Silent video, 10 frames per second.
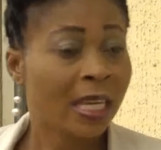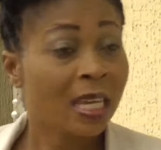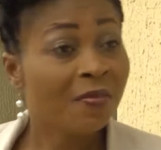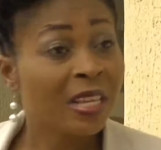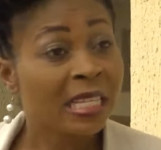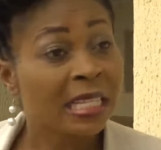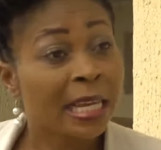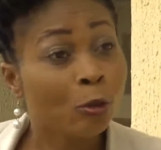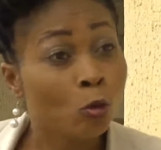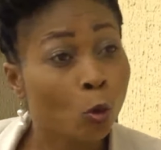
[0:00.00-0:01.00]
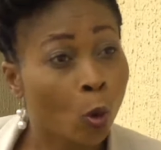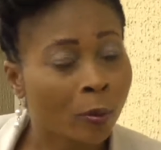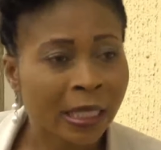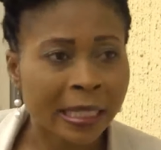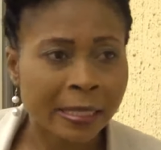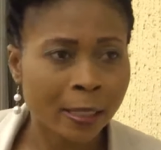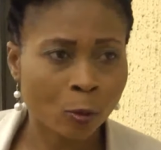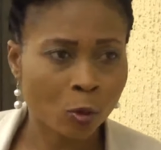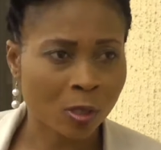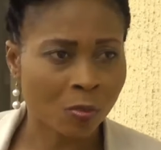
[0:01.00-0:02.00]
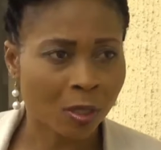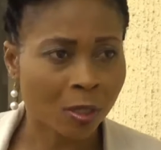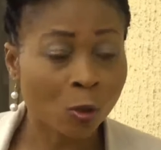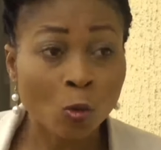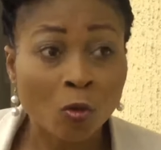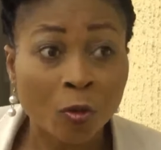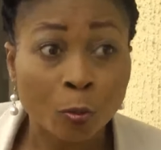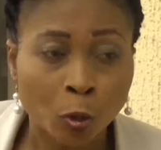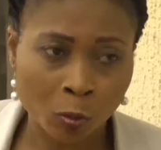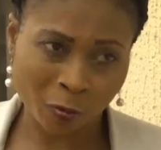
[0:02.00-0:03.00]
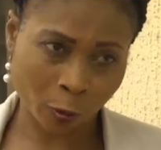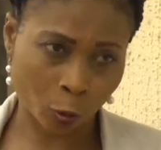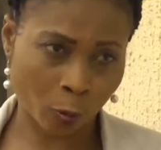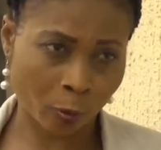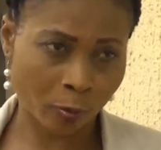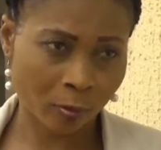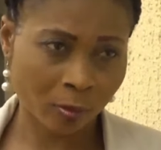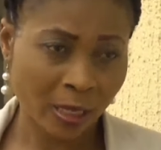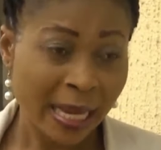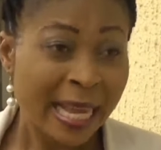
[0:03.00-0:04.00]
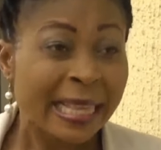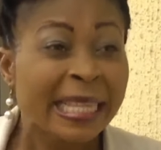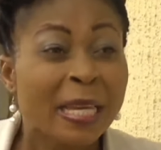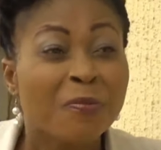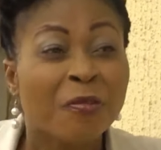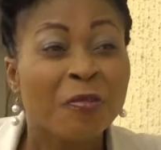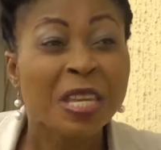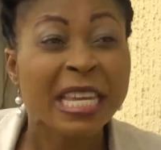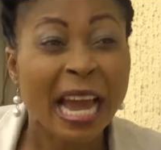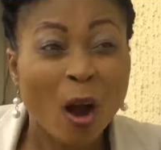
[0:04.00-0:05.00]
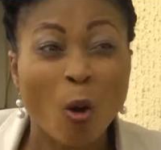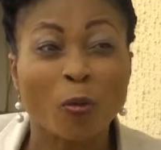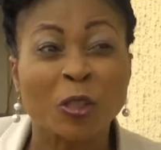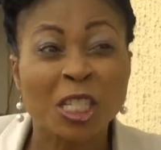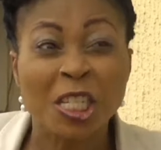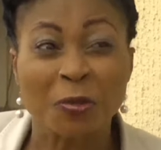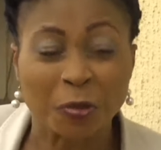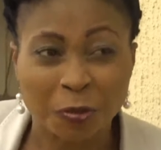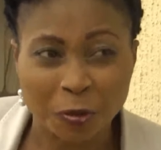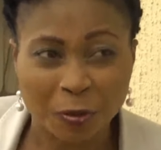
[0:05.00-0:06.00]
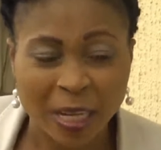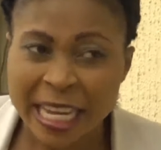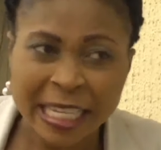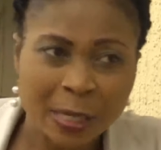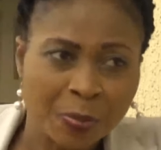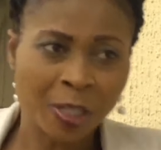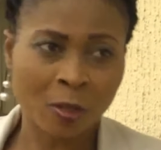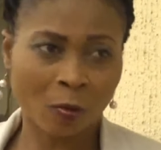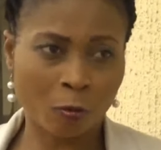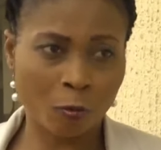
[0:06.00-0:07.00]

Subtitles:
If they send you come, tell and say you don't see me, you know go fit put me for trouble. Mm-hmm. The fear of chief is the beginning of